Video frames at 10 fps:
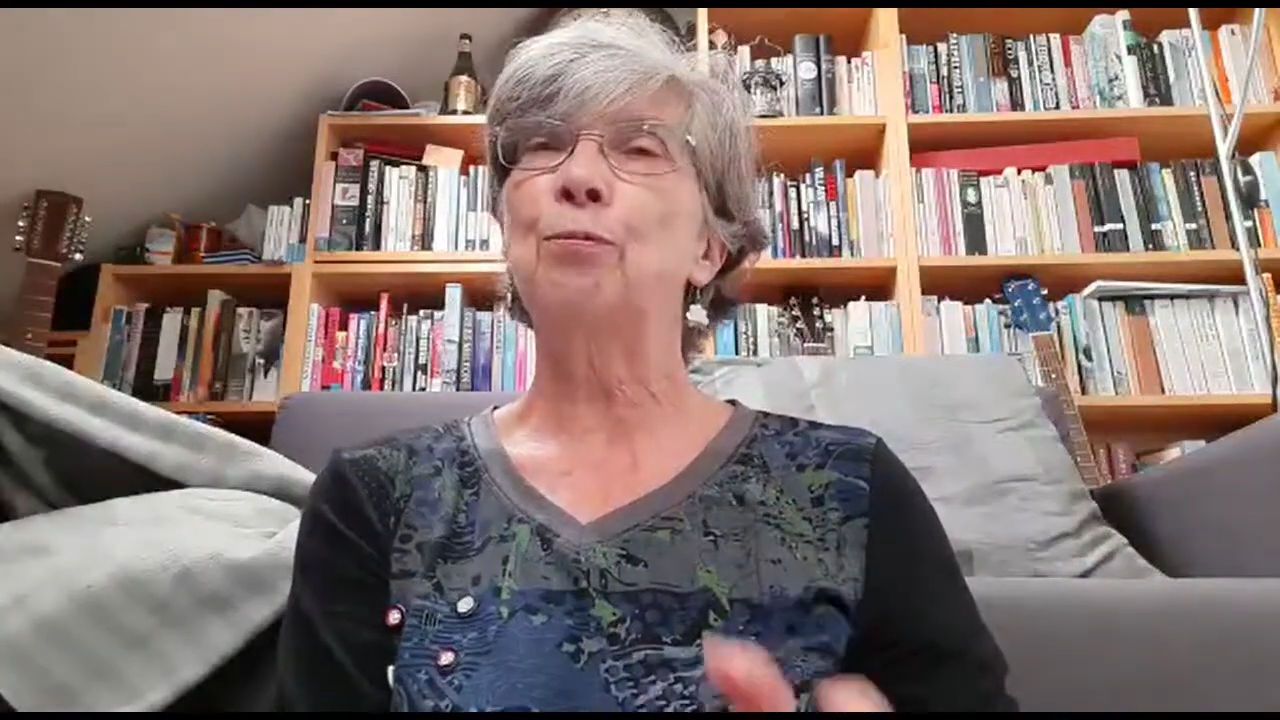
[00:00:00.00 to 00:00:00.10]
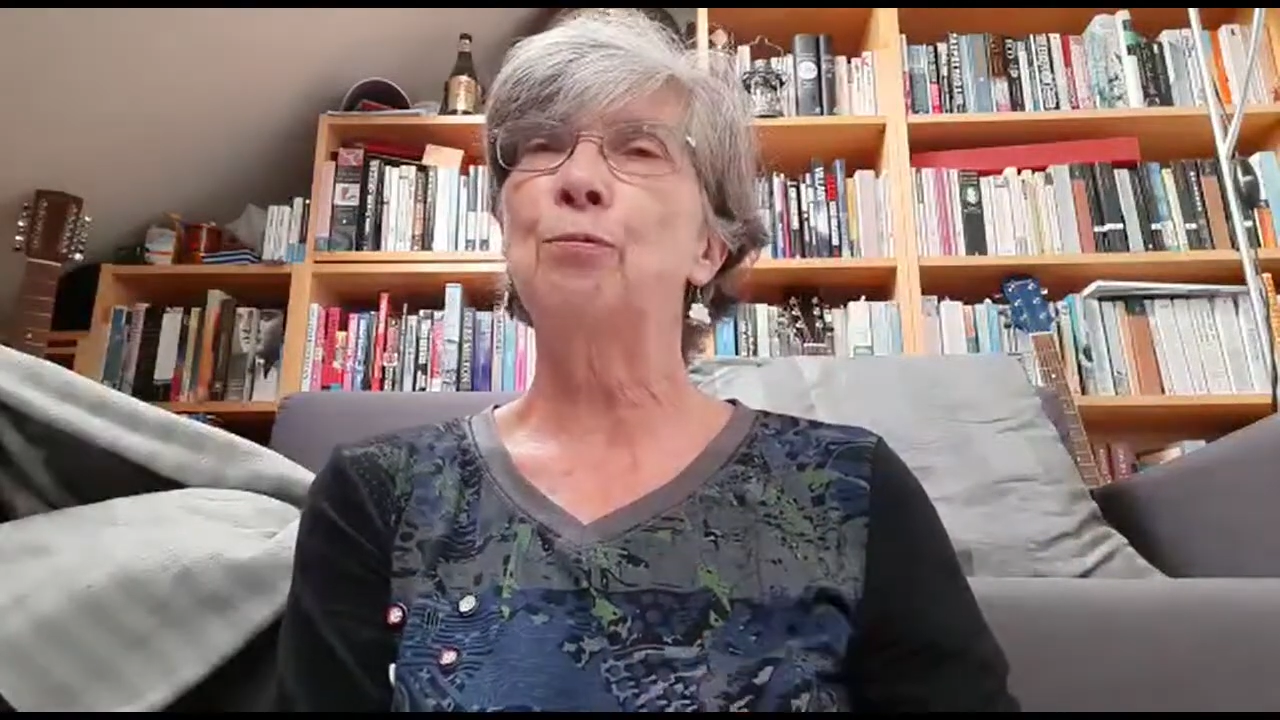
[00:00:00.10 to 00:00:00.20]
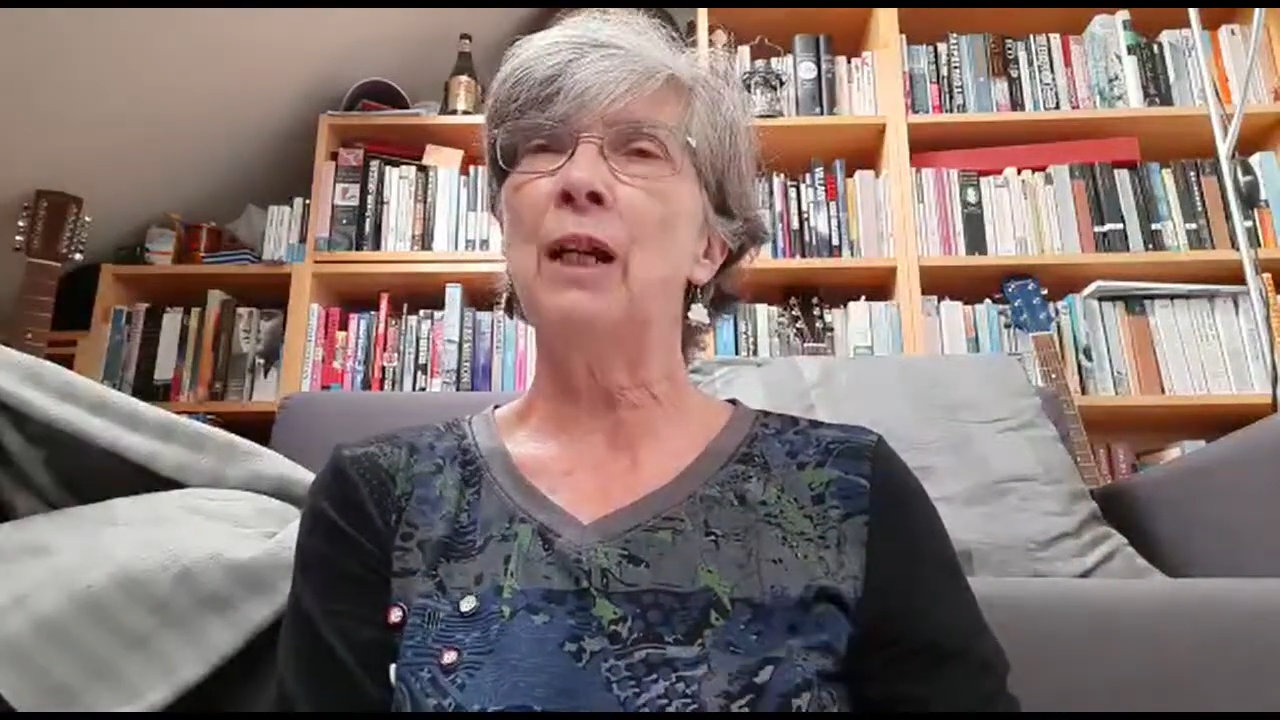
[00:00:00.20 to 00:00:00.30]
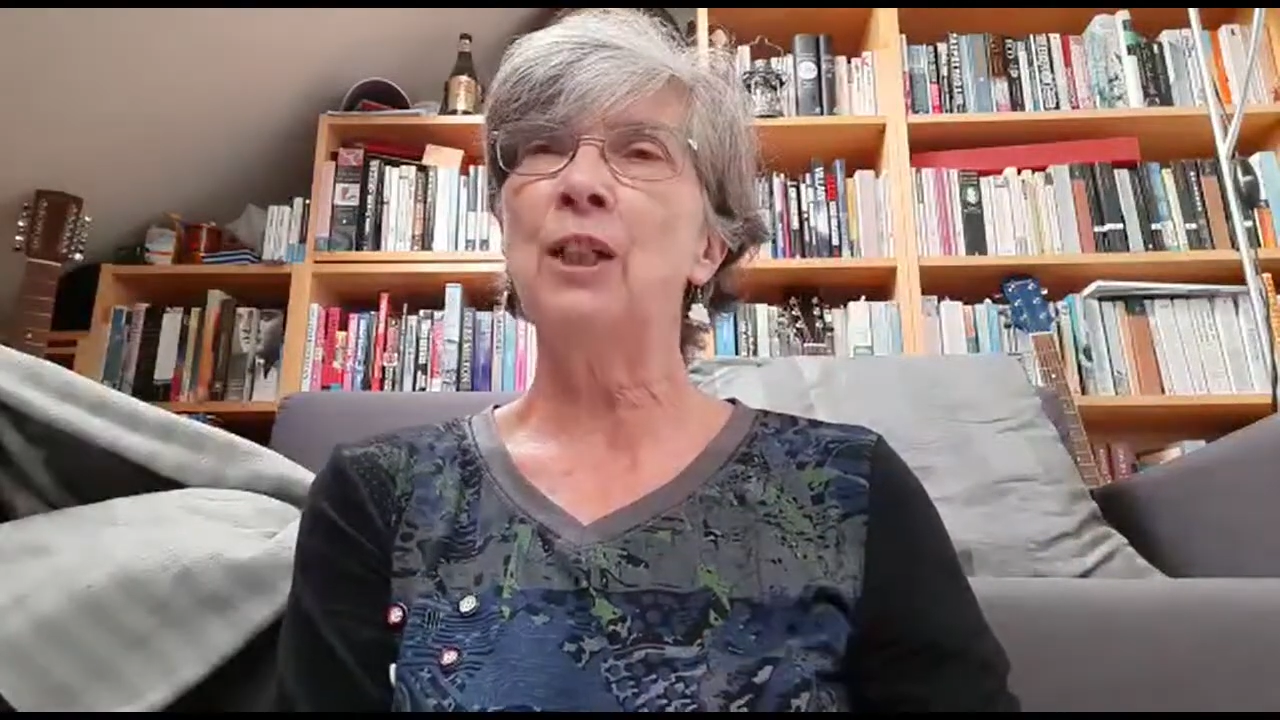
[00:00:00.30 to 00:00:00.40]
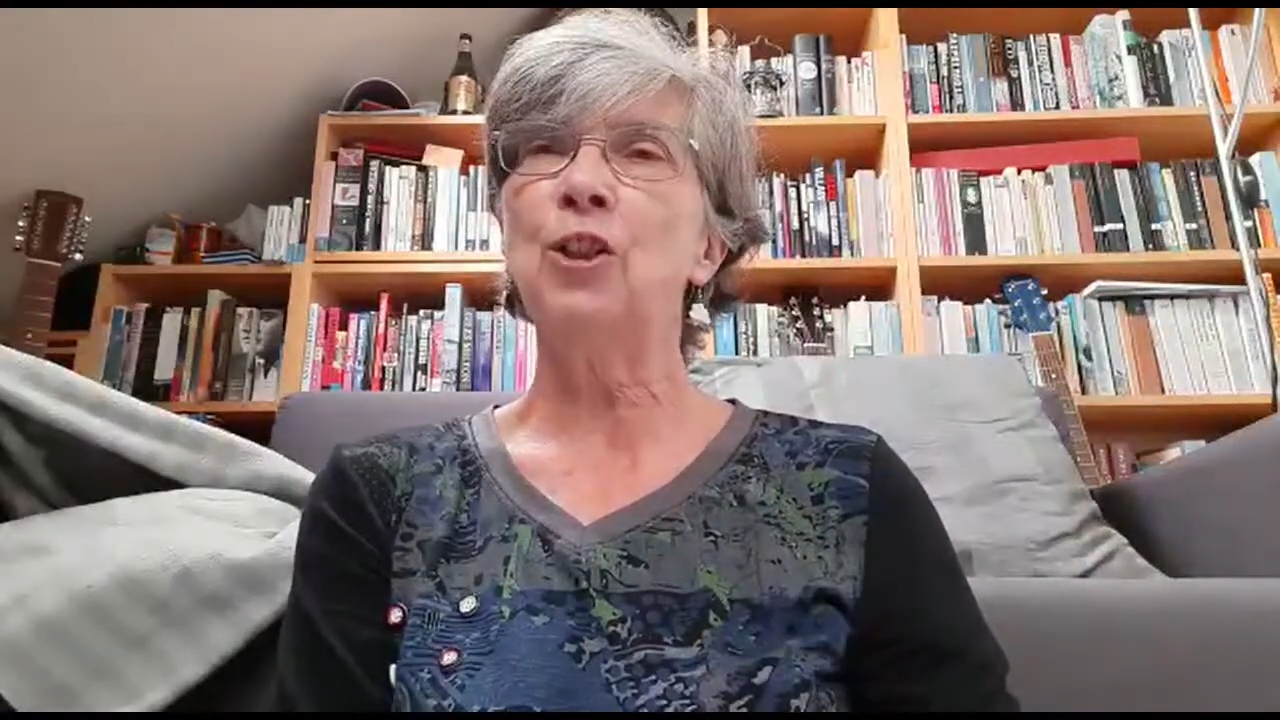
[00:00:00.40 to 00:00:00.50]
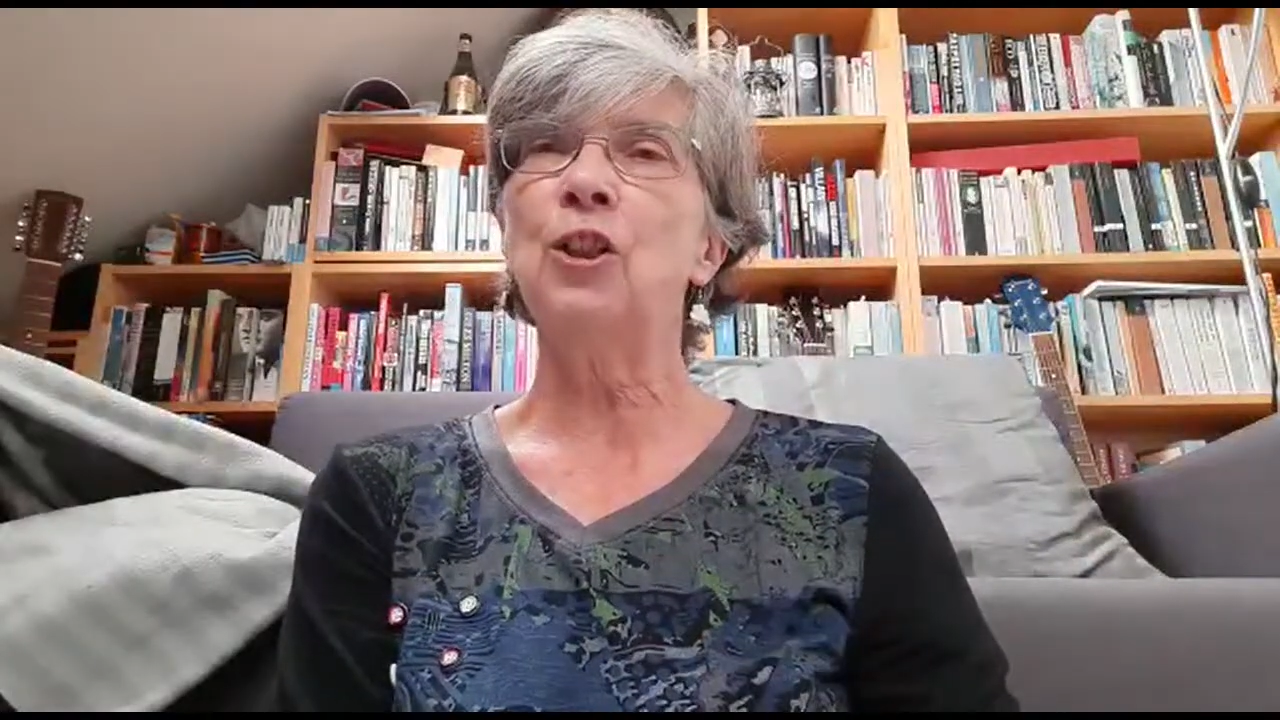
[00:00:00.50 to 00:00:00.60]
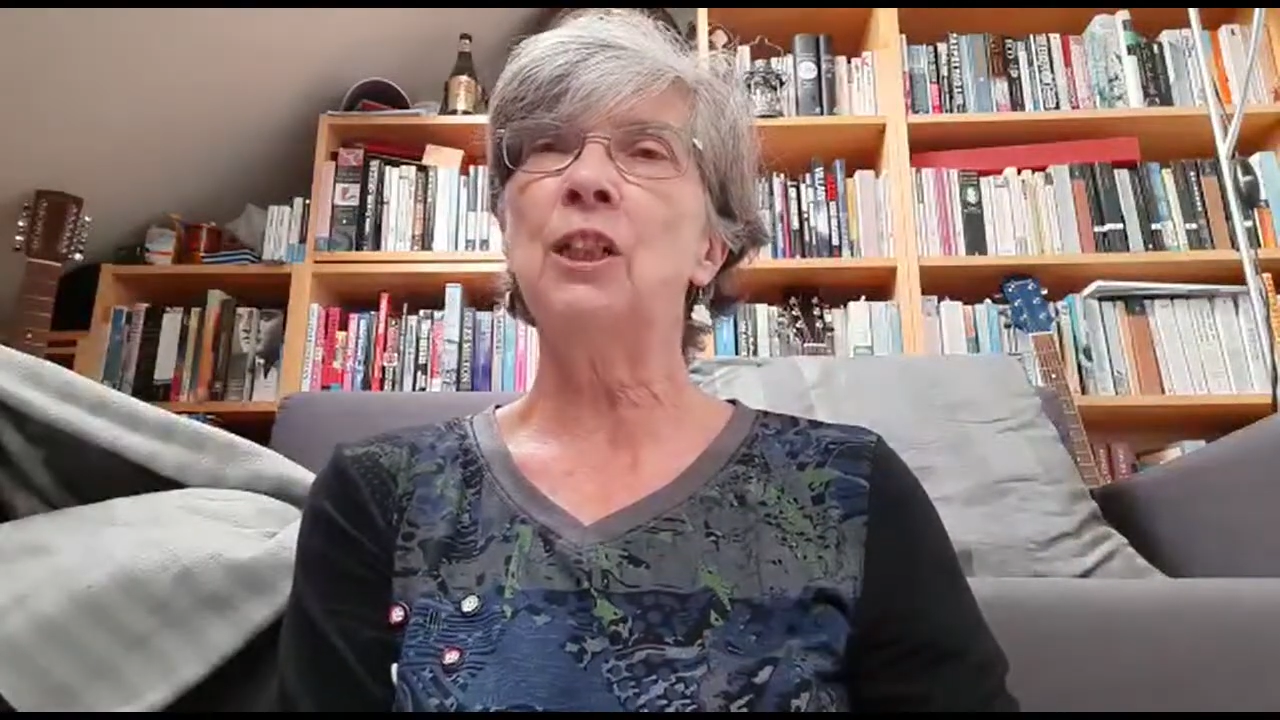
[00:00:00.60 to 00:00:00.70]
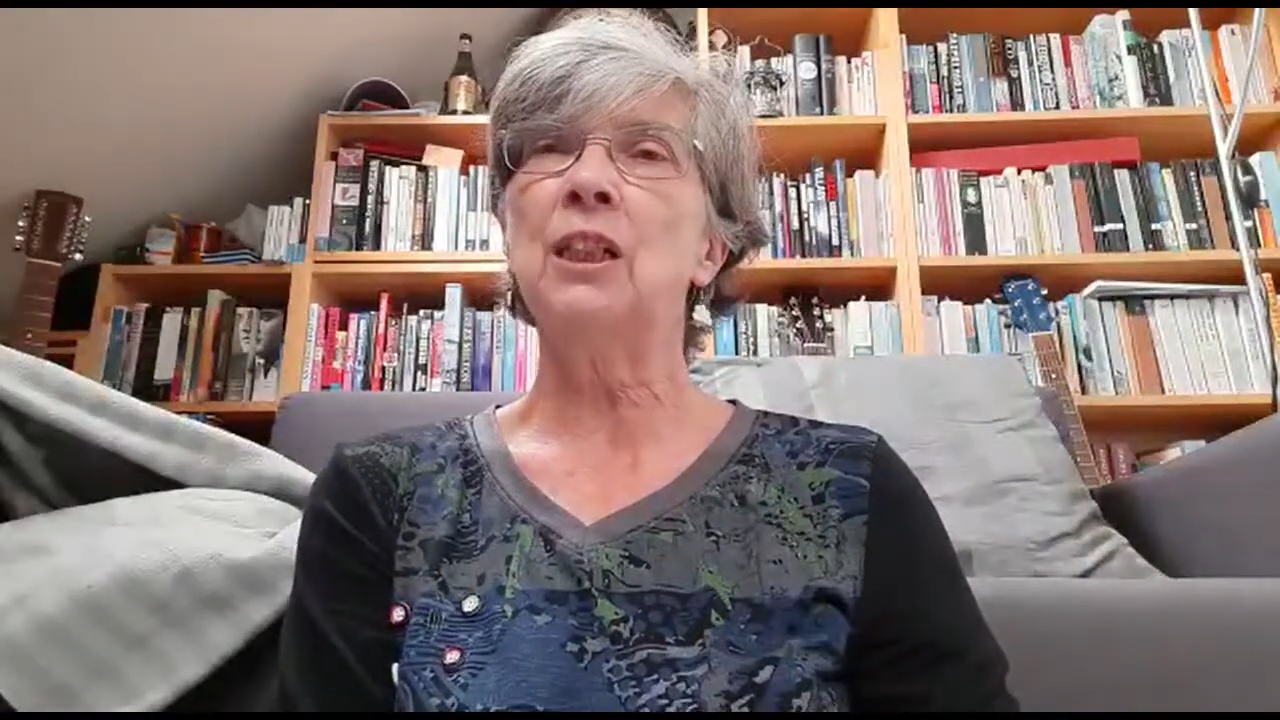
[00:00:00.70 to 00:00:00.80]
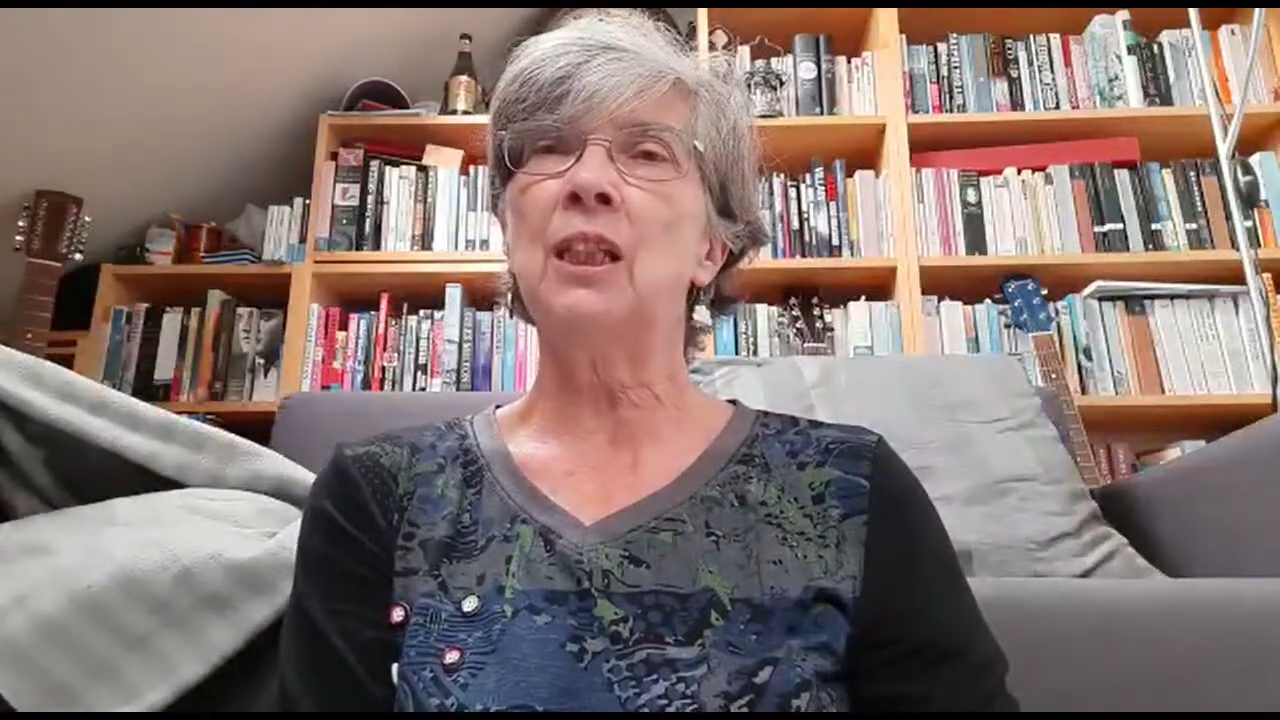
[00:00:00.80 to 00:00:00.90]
precious